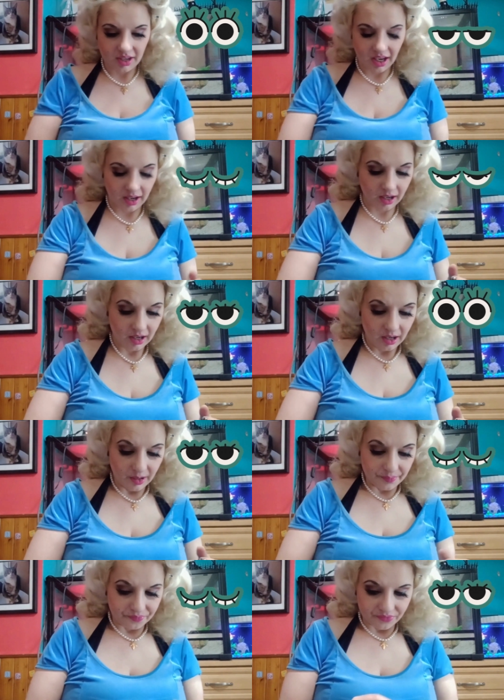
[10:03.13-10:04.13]
Like,
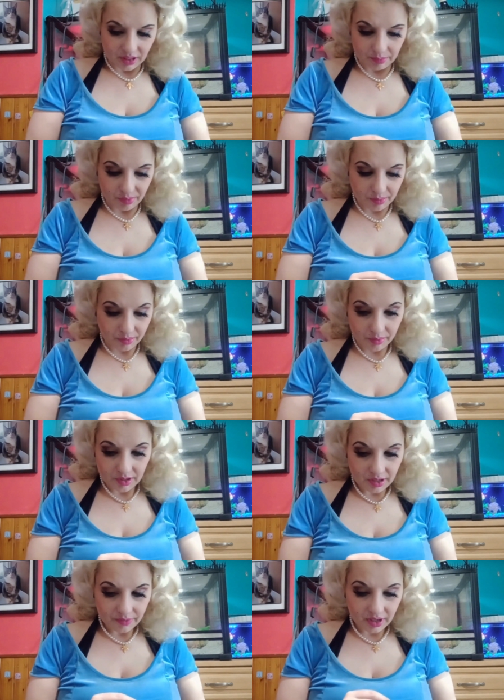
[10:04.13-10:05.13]
people were
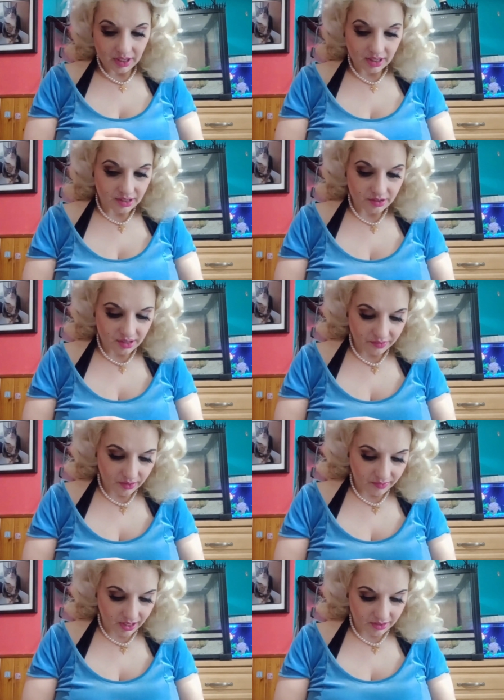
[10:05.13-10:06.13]
different, things are
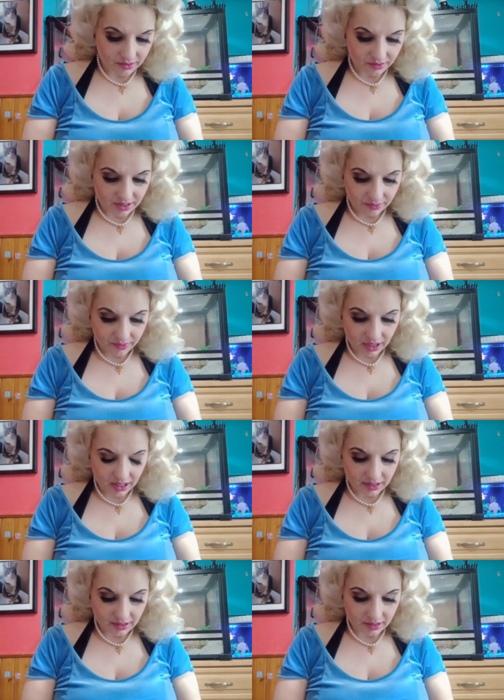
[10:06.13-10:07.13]
different, values are
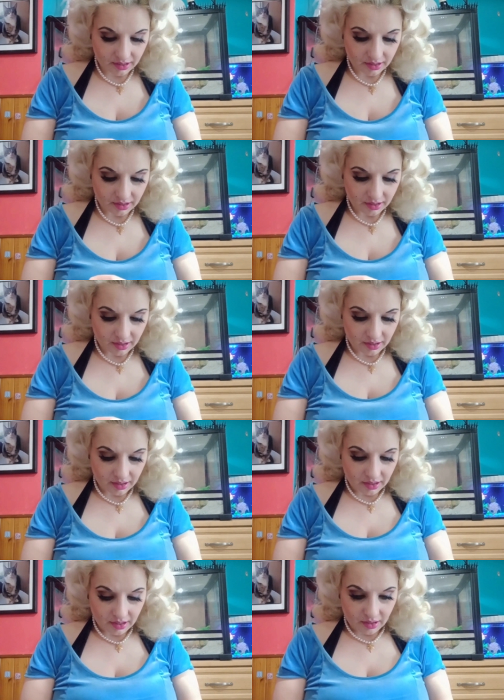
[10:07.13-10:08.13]
different.
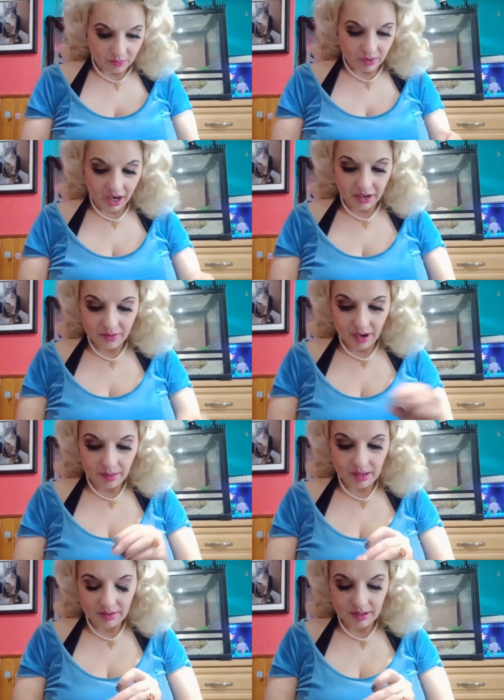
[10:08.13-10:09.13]
When I grew
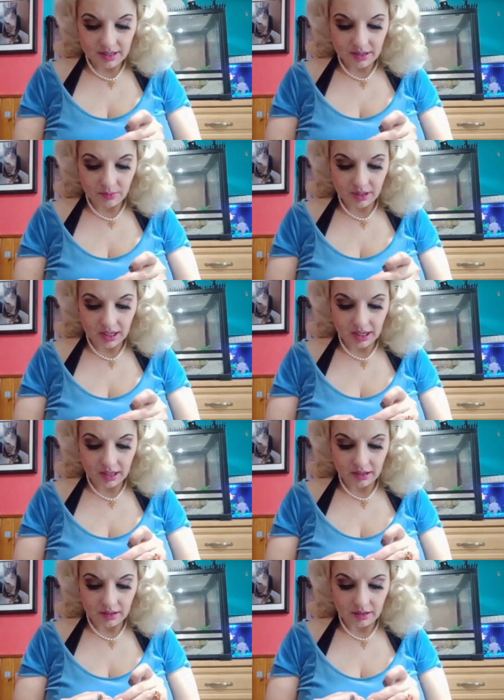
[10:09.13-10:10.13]
up, there was only,